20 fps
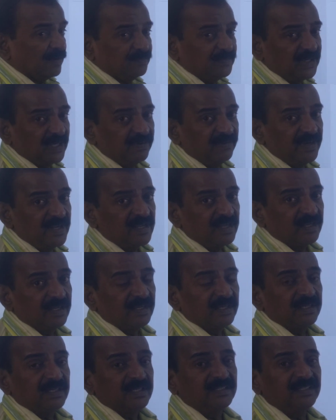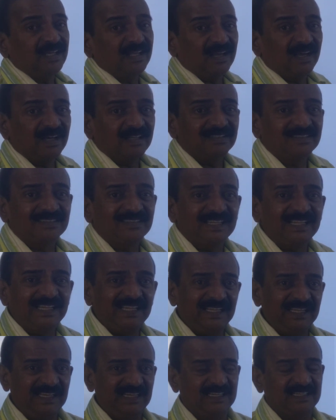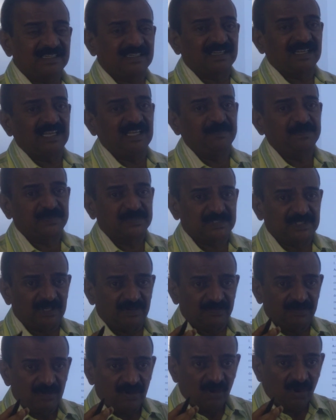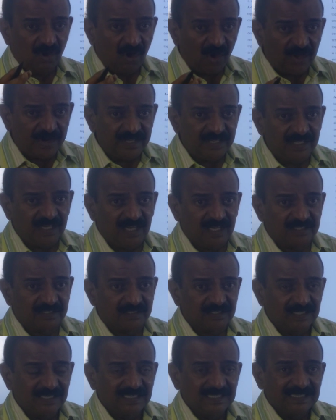observing there are three types of horizons